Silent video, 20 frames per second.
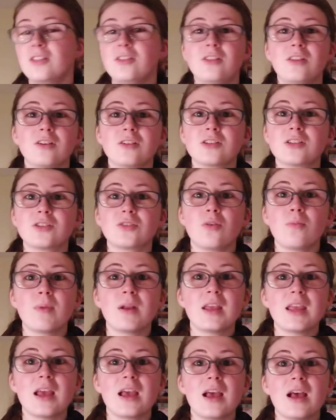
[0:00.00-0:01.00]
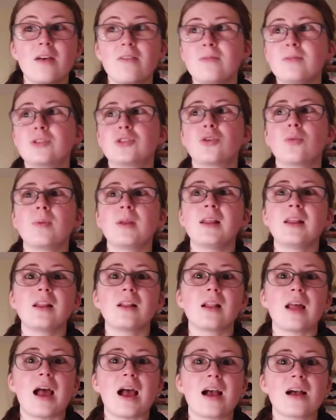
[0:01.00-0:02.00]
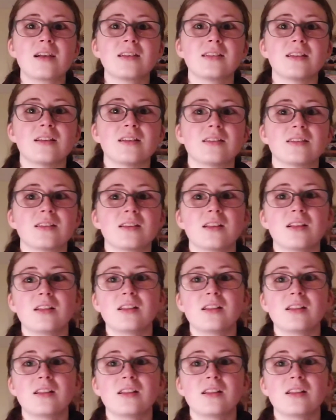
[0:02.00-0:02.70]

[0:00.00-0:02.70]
There's so many little accidents